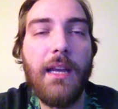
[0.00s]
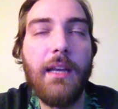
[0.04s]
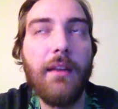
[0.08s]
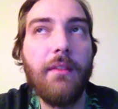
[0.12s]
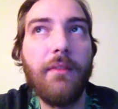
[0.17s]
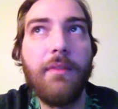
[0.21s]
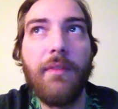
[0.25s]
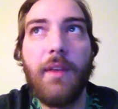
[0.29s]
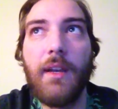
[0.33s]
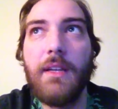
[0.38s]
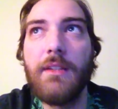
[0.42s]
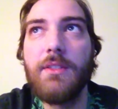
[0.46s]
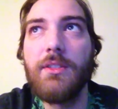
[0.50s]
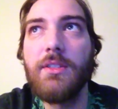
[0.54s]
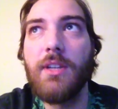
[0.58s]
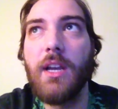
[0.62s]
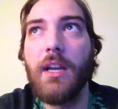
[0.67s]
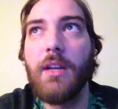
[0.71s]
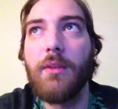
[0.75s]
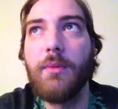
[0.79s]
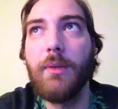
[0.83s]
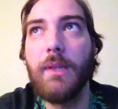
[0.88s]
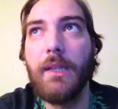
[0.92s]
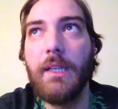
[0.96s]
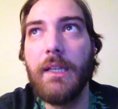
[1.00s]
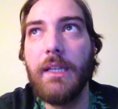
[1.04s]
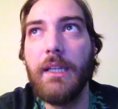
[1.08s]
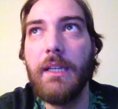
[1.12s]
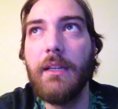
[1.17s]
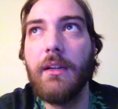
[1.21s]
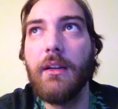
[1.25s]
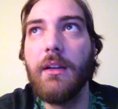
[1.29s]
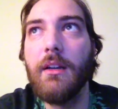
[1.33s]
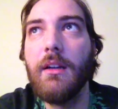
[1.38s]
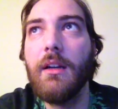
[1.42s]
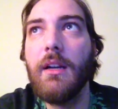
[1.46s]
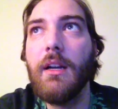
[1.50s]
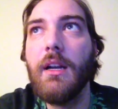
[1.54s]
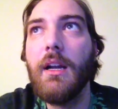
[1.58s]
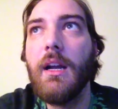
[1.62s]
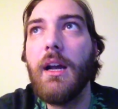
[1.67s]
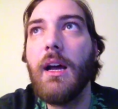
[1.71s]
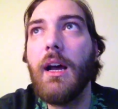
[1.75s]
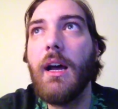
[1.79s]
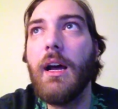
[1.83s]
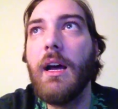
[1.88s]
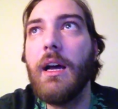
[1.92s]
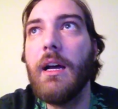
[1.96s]
and face check with the Eater,
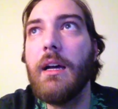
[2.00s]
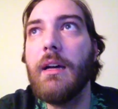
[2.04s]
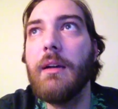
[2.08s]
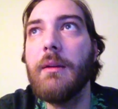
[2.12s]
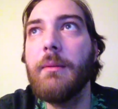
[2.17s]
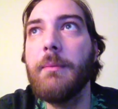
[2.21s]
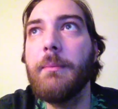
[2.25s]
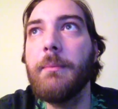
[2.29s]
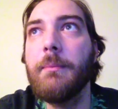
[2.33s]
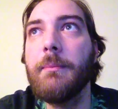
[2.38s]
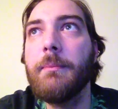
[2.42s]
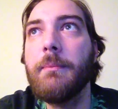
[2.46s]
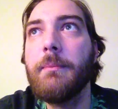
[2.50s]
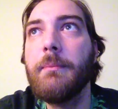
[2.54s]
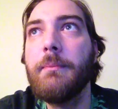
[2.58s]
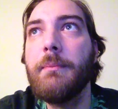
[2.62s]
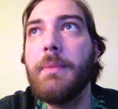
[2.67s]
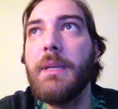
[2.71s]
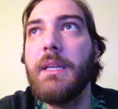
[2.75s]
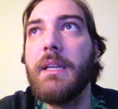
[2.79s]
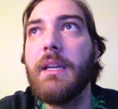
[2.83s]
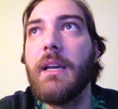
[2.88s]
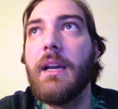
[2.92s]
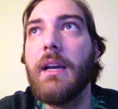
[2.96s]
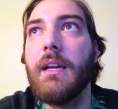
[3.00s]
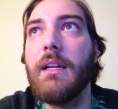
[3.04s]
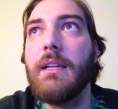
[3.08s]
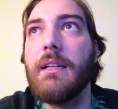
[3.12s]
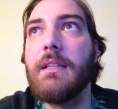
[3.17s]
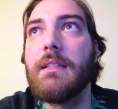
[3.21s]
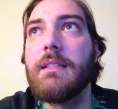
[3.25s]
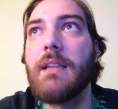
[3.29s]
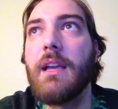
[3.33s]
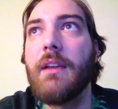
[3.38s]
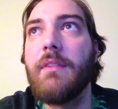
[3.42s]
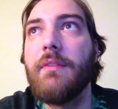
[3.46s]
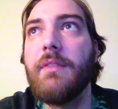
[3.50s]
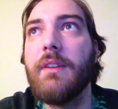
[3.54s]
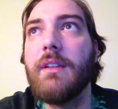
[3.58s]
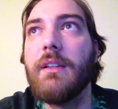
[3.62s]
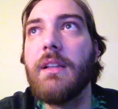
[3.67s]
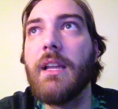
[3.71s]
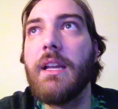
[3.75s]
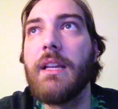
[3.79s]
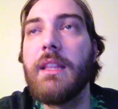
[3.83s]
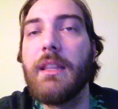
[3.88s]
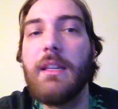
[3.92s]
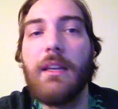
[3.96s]
because I feel
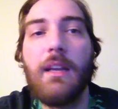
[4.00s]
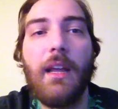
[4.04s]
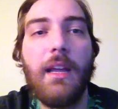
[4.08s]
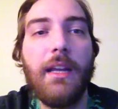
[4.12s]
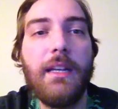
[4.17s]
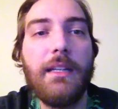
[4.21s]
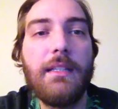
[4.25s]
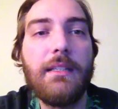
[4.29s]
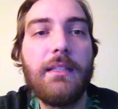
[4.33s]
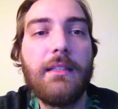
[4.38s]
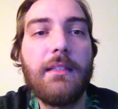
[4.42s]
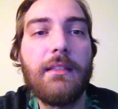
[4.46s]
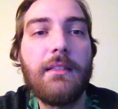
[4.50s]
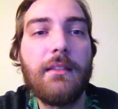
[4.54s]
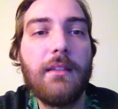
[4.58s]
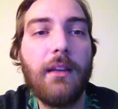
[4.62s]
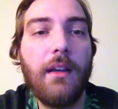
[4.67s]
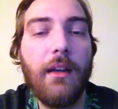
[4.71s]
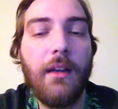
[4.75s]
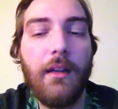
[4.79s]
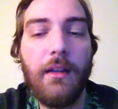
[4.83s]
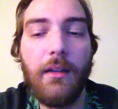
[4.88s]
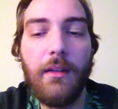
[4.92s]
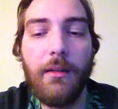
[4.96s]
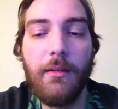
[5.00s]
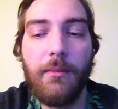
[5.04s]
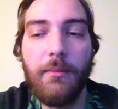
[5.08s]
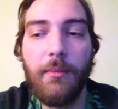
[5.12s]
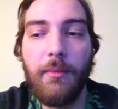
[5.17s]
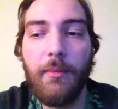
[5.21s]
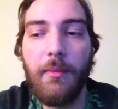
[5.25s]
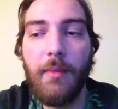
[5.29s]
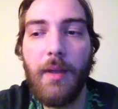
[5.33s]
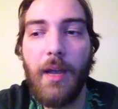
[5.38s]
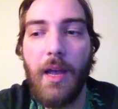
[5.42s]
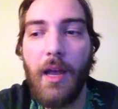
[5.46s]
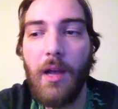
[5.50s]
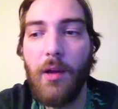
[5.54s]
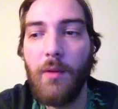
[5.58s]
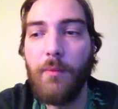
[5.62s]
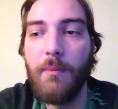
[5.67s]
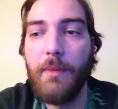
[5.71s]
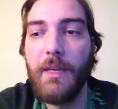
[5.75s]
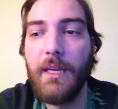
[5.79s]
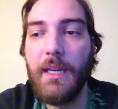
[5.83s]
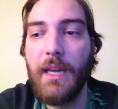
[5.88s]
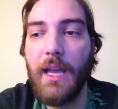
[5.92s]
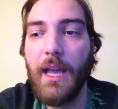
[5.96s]
like the Knights help
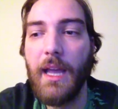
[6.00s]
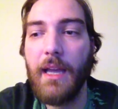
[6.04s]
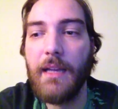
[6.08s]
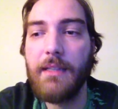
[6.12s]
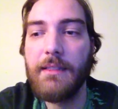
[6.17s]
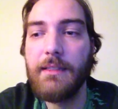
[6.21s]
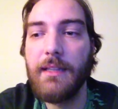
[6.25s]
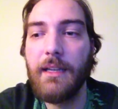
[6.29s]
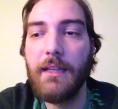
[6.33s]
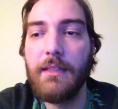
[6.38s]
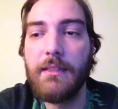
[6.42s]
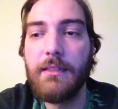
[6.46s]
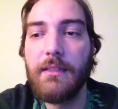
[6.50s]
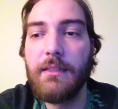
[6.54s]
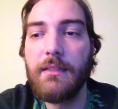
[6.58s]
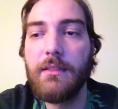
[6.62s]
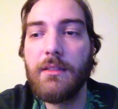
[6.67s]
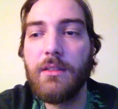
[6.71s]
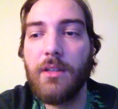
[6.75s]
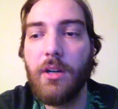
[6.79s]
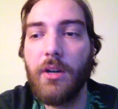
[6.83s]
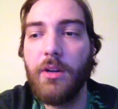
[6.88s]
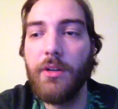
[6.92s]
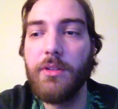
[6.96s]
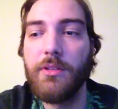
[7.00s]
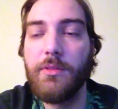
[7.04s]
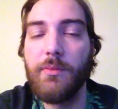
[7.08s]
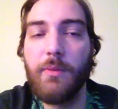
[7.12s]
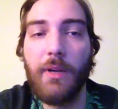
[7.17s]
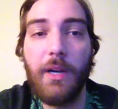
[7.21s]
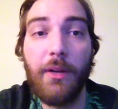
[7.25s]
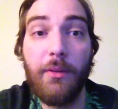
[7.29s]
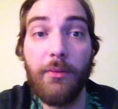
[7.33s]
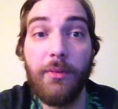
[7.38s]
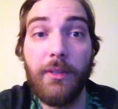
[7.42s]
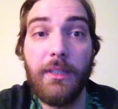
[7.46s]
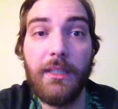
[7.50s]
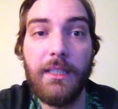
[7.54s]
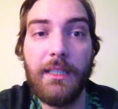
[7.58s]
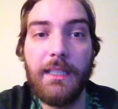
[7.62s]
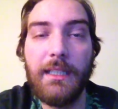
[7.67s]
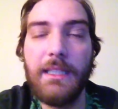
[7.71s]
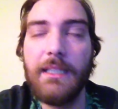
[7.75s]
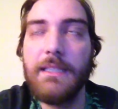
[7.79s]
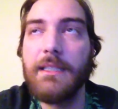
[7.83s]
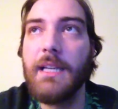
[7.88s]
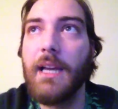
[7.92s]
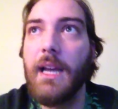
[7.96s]
me access cards when I really
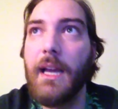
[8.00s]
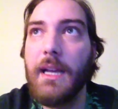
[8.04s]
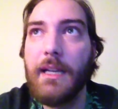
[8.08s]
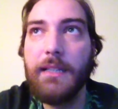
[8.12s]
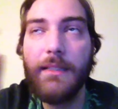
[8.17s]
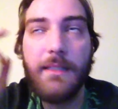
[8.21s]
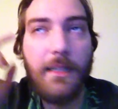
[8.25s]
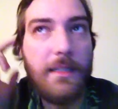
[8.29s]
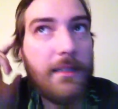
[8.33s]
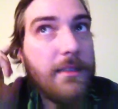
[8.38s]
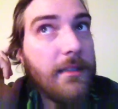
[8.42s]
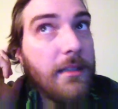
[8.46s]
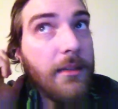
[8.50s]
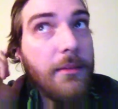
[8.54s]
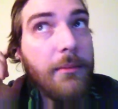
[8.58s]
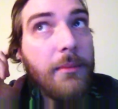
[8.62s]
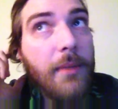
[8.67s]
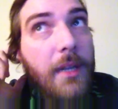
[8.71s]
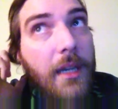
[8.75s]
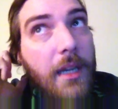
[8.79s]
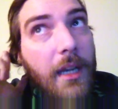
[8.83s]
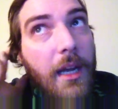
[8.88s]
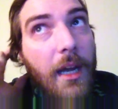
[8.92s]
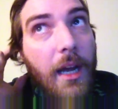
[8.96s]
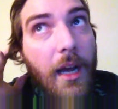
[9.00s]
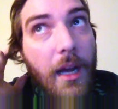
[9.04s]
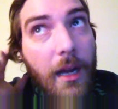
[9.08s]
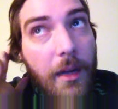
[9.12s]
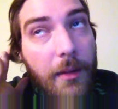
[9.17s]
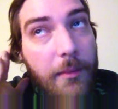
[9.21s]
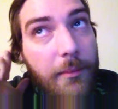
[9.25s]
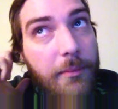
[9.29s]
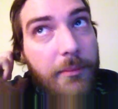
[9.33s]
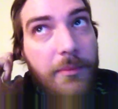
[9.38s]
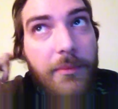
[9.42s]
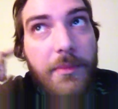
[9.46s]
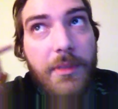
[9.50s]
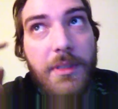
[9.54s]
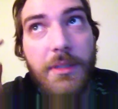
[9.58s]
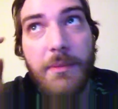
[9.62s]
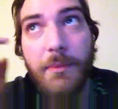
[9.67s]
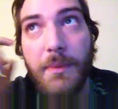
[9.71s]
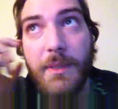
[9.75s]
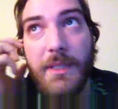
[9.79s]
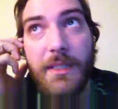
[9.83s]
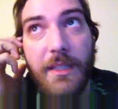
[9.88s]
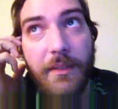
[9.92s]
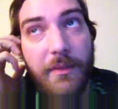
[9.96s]
need to access them.
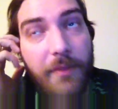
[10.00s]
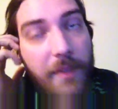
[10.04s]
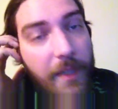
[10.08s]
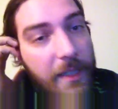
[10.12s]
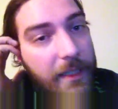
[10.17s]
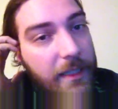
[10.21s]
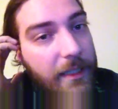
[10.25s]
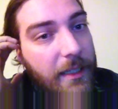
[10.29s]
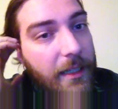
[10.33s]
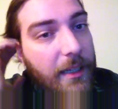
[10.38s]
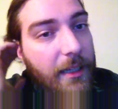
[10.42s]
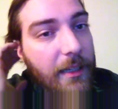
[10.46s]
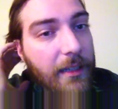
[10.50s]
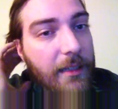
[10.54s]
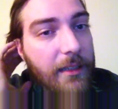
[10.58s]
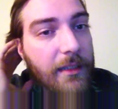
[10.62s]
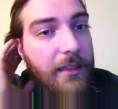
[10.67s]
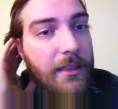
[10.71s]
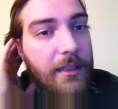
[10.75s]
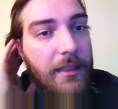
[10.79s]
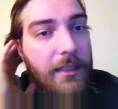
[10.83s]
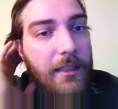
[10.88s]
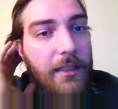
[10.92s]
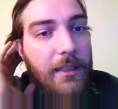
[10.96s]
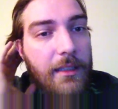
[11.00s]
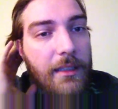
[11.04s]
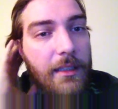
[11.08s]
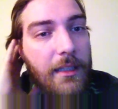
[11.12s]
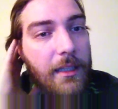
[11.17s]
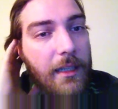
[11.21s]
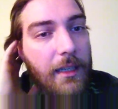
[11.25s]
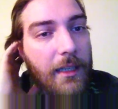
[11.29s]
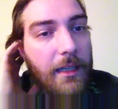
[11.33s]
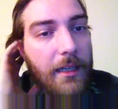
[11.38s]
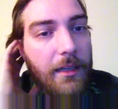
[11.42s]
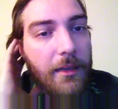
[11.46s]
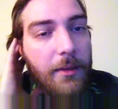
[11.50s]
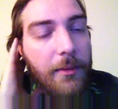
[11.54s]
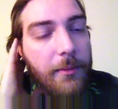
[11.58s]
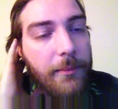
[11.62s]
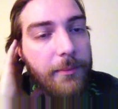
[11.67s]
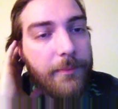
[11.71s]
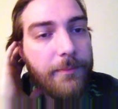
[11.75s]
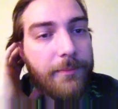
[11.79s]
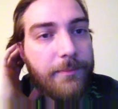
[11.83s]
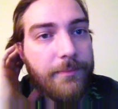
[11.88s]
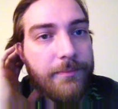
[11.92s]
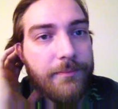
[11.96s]
Specific
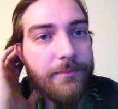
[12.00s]
kind